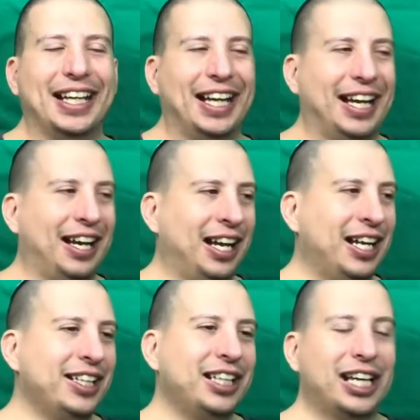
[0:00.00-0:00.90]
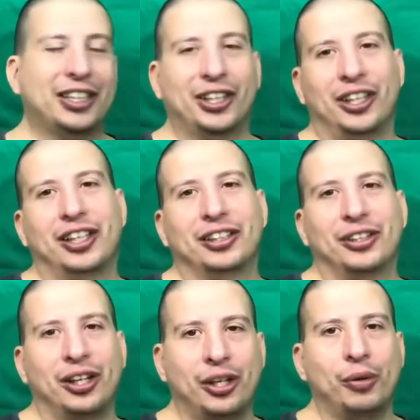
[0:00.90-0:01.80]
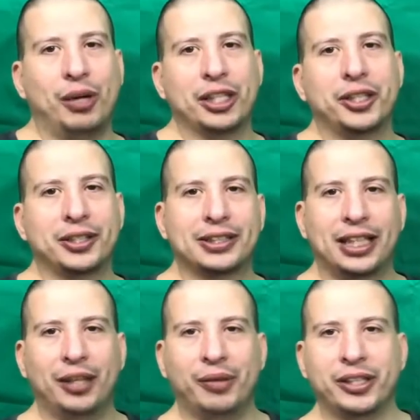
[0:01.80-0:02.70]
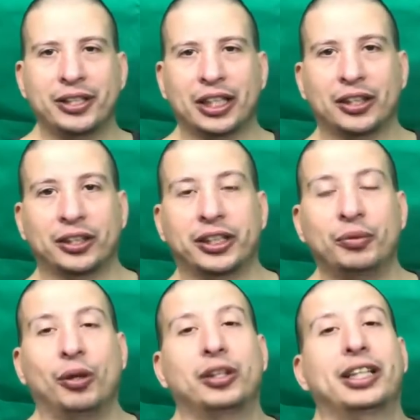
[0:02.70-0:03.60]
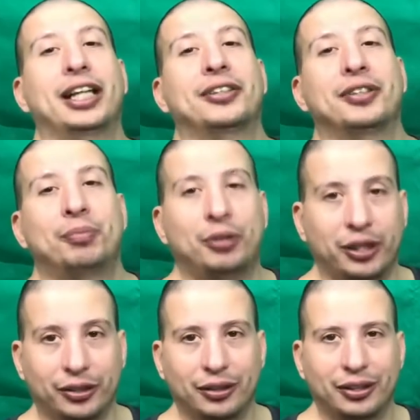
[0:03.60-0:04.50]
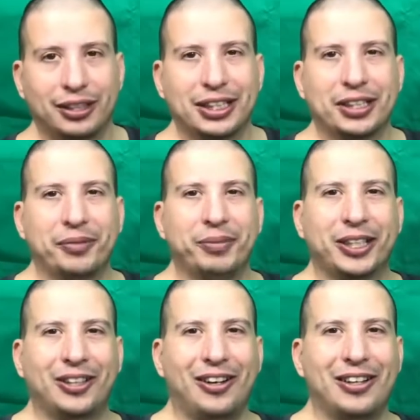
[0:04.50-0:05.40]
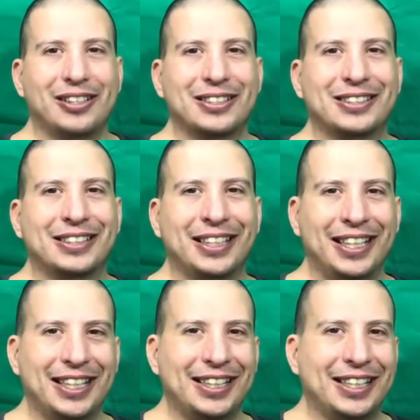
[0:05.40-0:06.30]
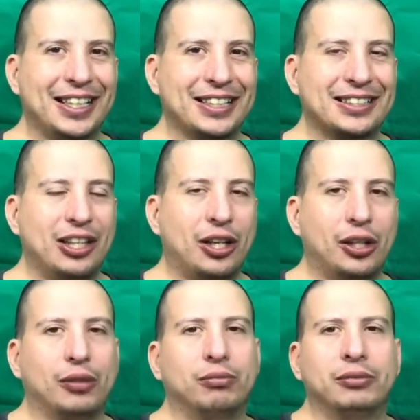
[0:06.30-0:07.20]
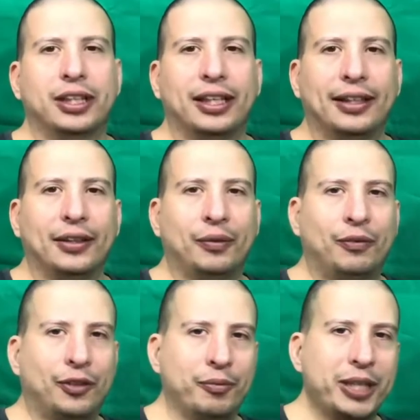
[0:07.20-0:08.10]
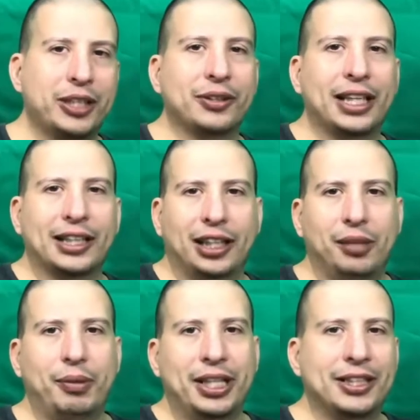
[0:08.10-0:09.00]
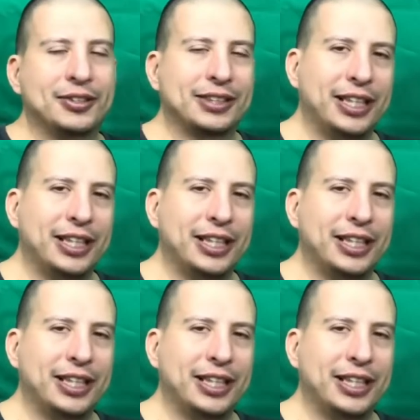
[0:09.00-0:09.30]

I got hurt, oh, what do you say when you got hurt? He won't get to the point, because he thinks, for me to get help, I need to say